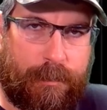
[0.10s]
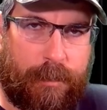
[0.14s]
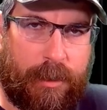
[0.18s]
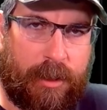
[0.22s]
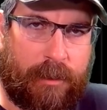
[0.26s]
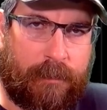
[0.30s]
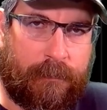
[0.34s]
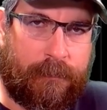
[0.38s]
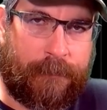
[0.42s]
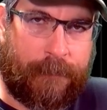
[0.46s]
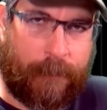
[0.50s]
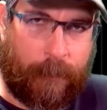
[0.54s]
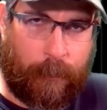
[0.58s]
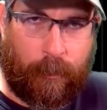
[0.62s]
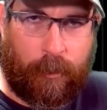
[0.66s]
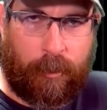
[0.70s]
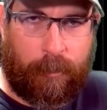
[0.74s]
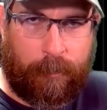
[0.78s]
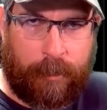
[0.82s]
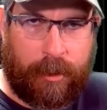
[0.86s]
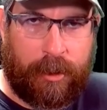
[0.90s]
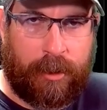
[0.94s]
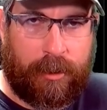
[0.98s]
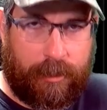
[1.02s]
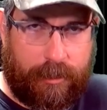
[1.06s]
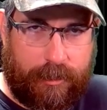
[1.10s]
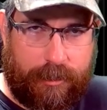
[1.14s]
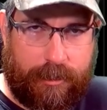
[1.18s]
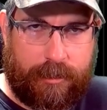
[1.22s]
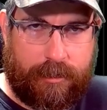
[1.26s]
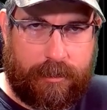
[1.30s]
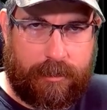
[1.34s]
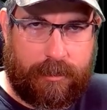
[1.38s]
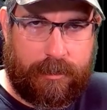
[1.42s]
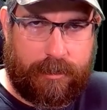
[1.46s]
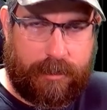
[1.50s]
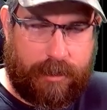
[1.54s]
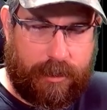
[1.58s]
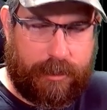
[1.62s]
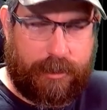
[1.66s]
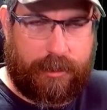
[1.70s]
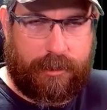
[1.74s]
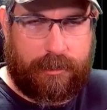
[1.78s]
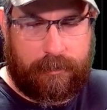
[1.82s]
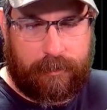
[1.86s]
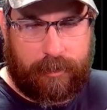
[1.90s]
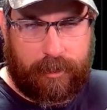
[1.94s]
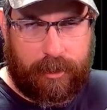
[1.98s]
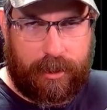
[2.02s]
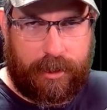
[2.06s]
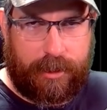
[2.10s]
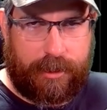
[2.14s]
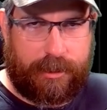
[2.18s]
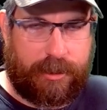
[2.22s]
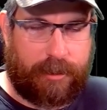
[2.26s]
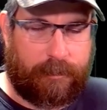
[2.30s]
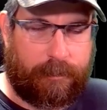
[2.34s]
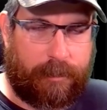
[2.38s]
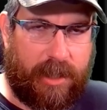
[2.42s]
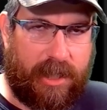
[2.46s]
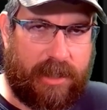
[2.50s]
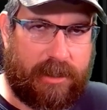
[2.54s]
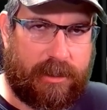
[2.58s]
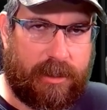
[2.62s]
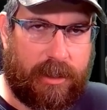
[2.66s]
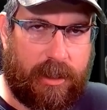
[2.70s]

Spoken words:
been 4 months since the release of Path